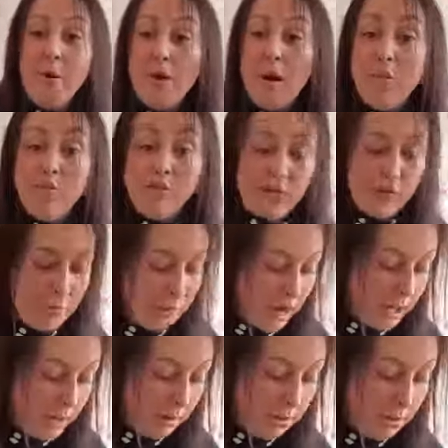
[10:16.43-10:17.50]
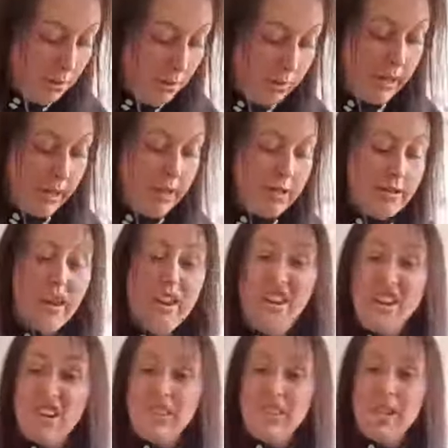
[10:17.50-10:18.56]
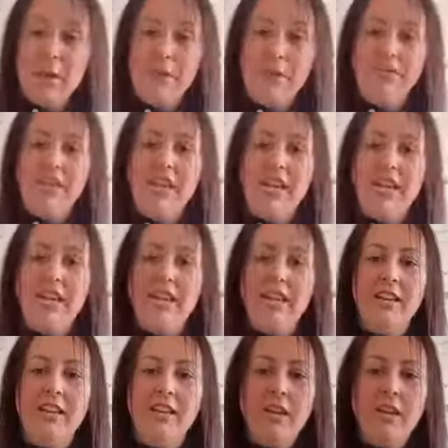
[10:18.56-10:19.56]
borrowed from my little boy and a nice cup of tea.